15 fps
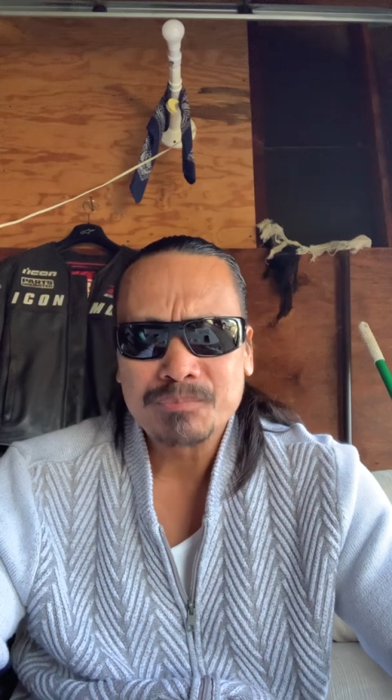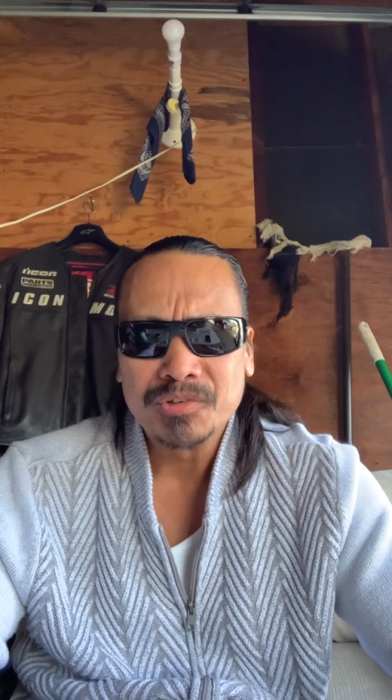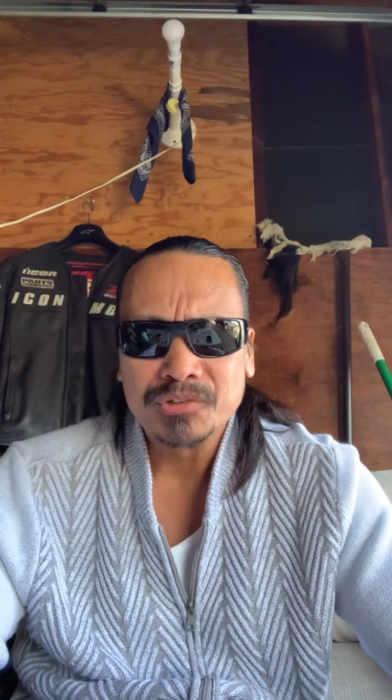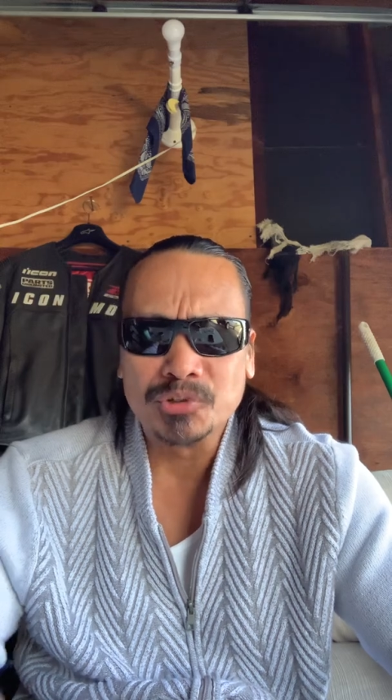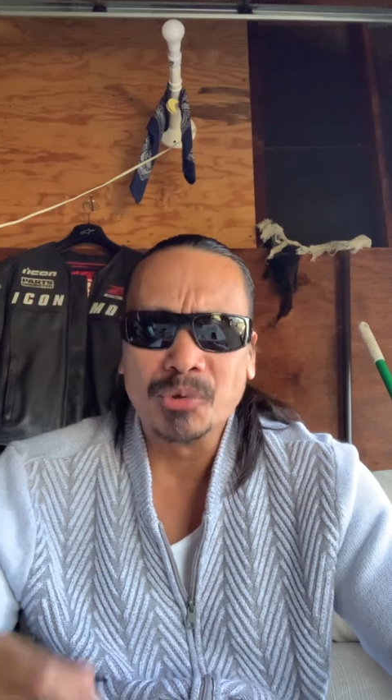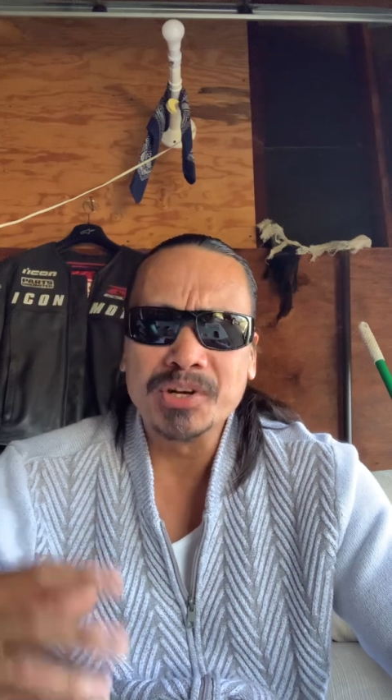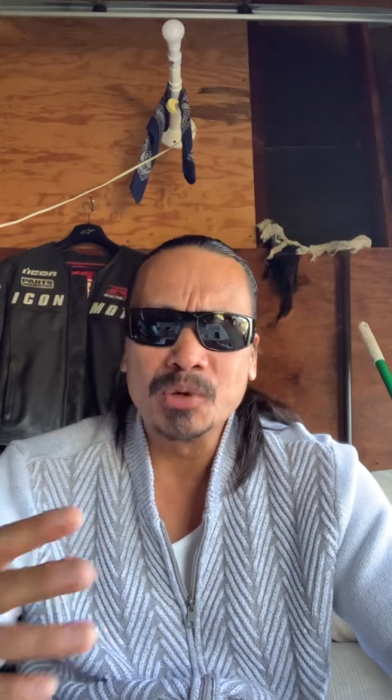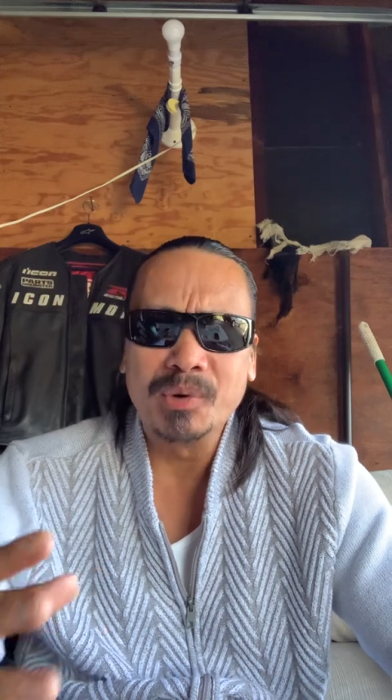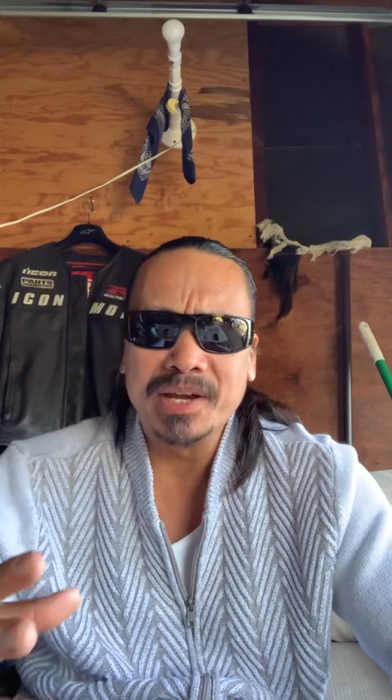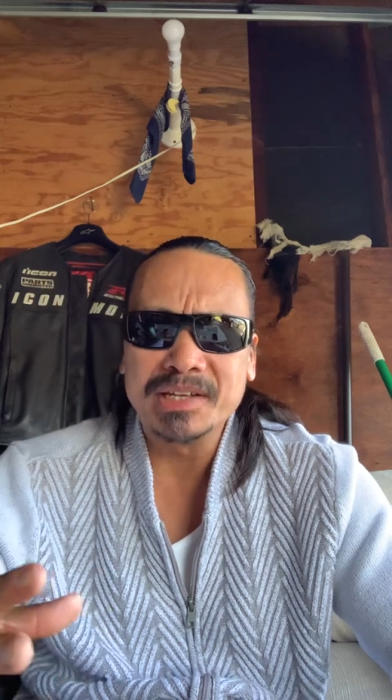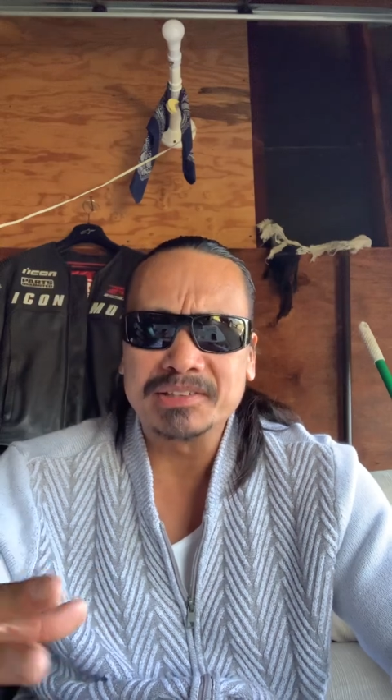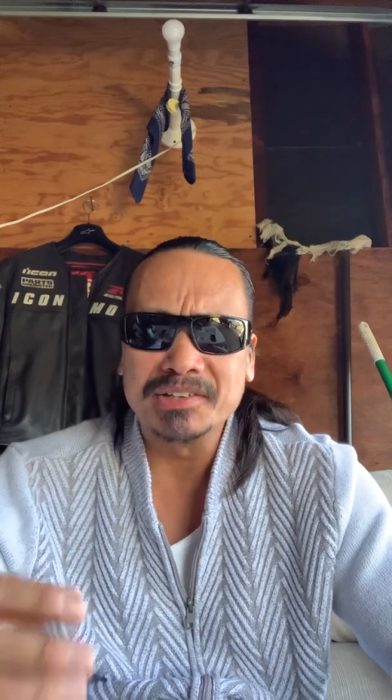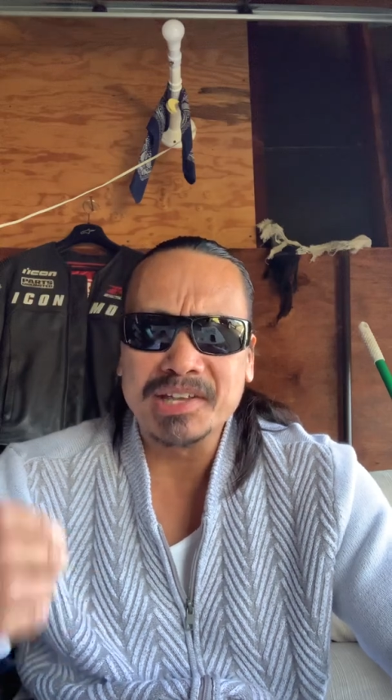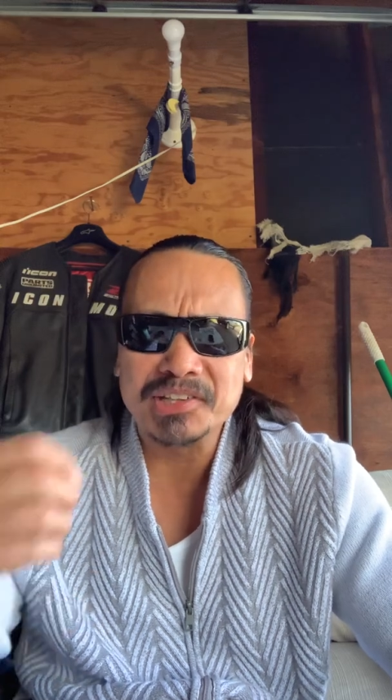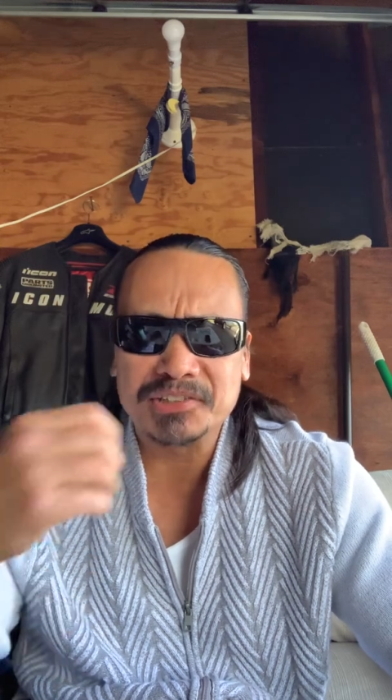So anyway,
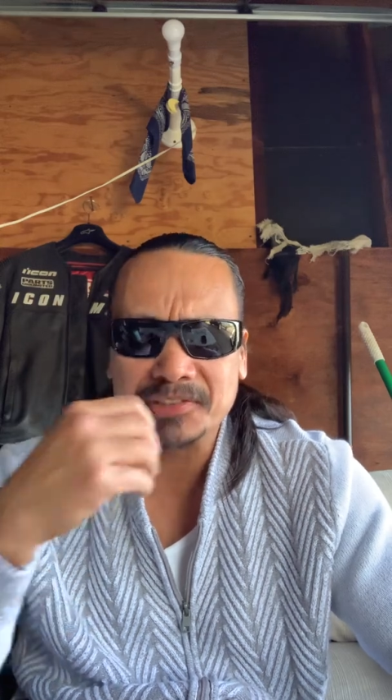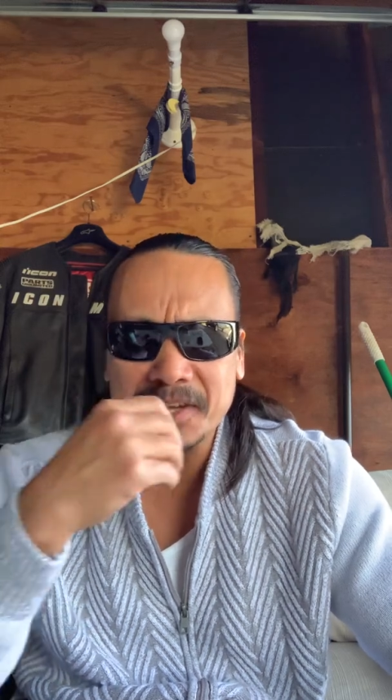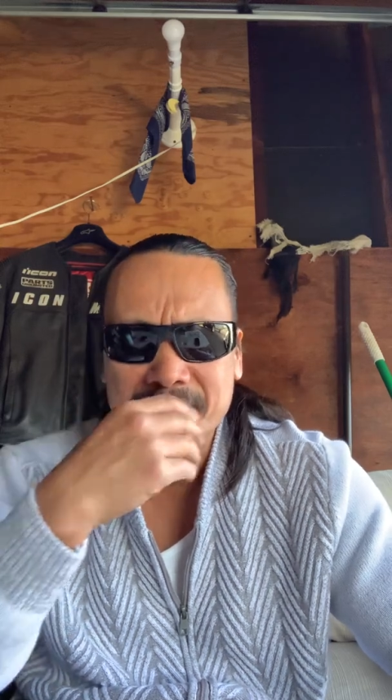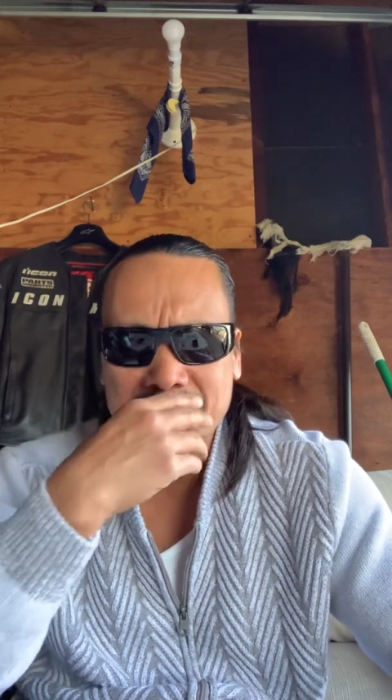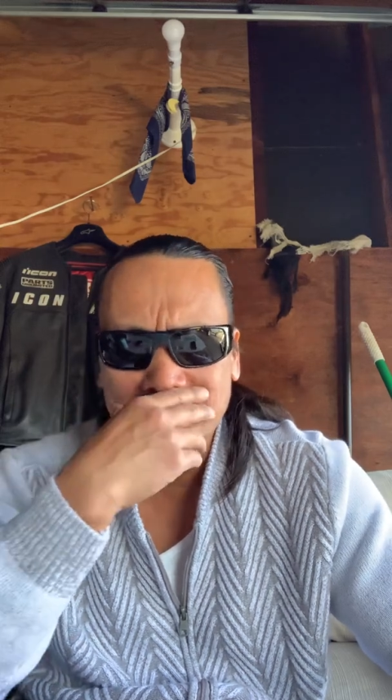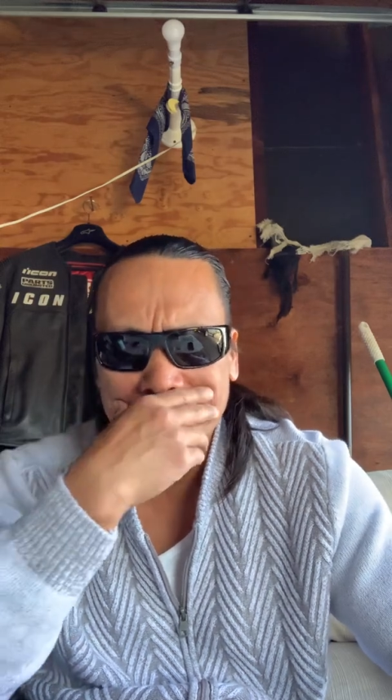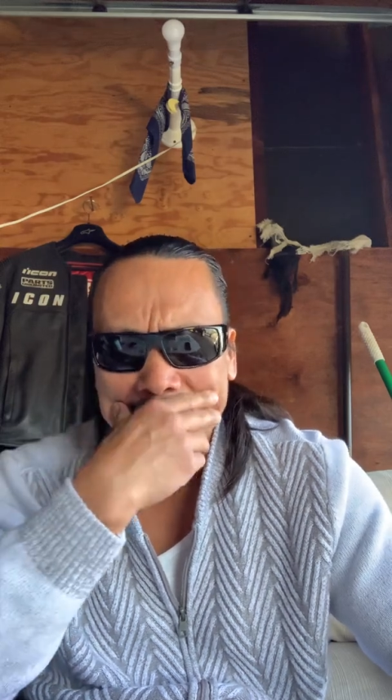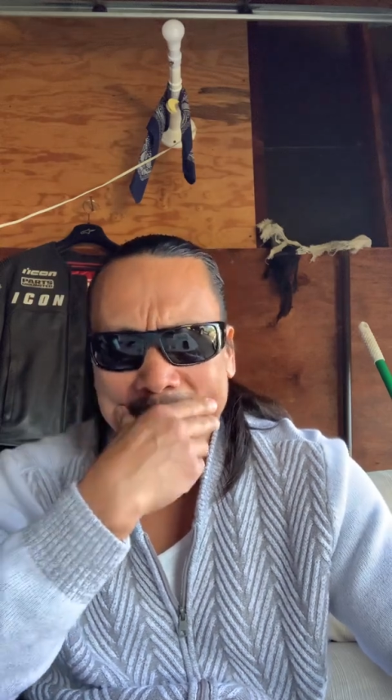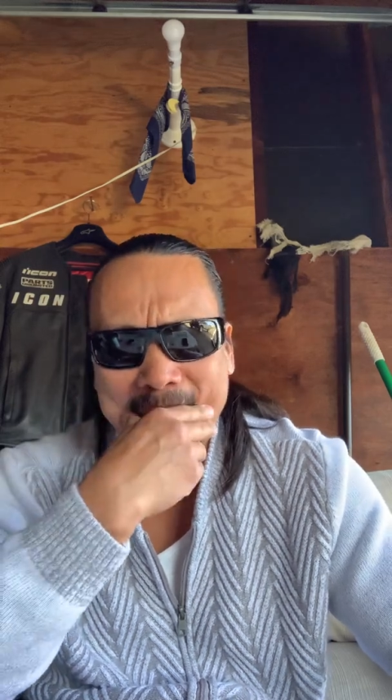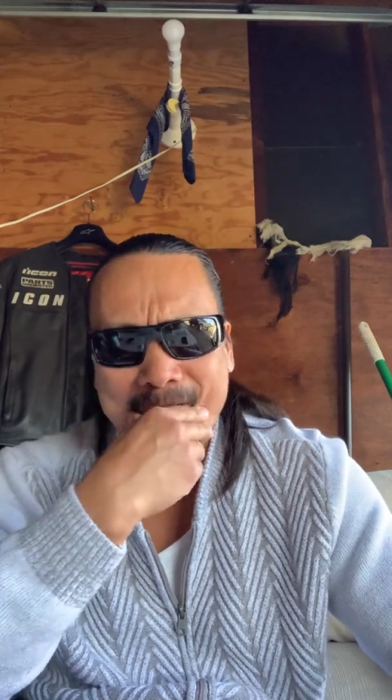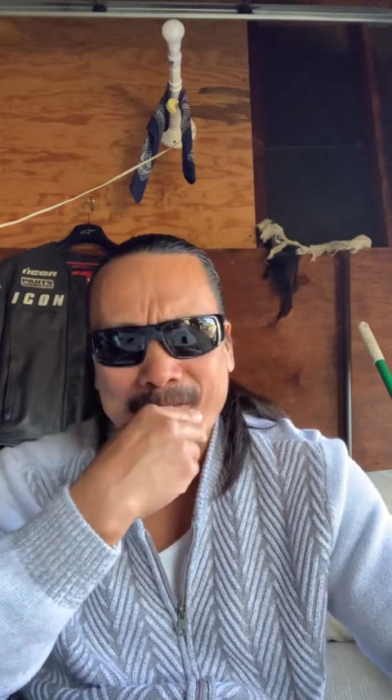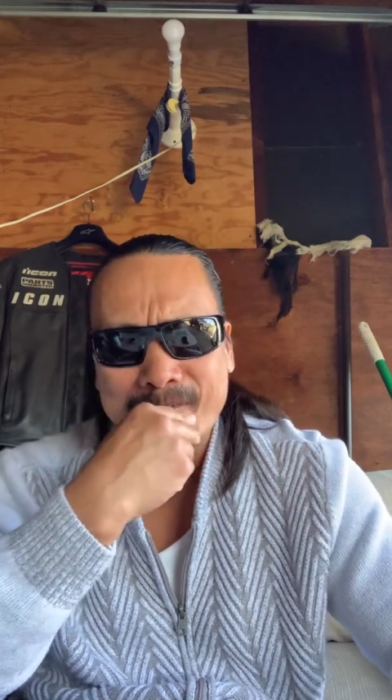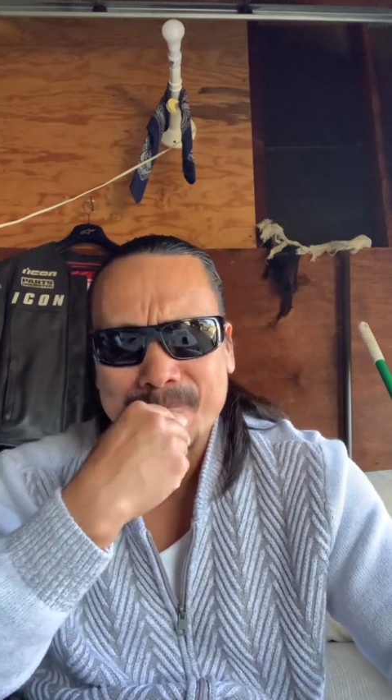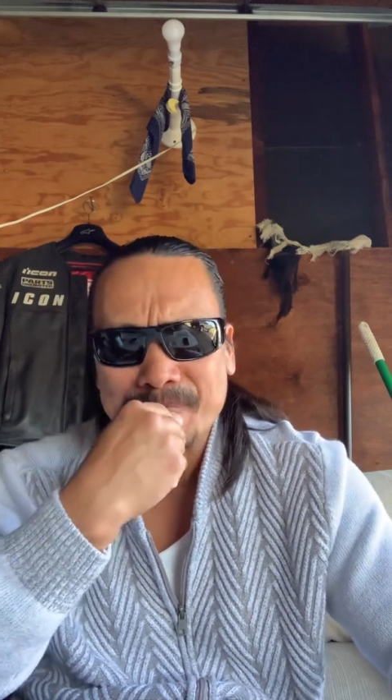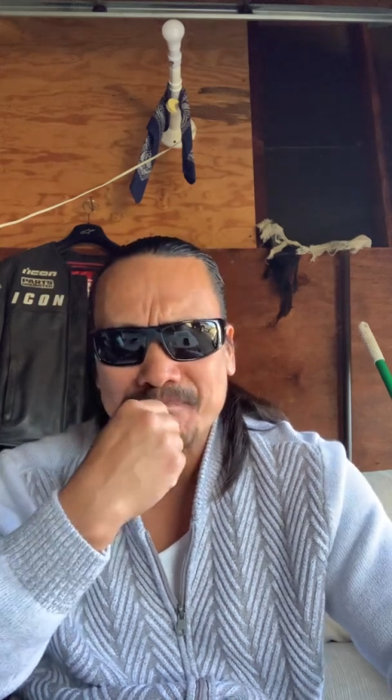the next day come
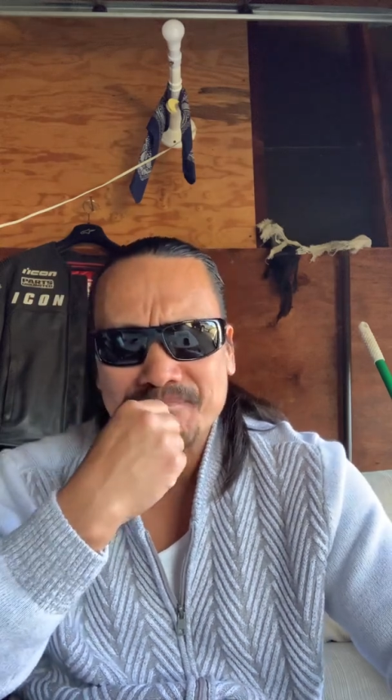around,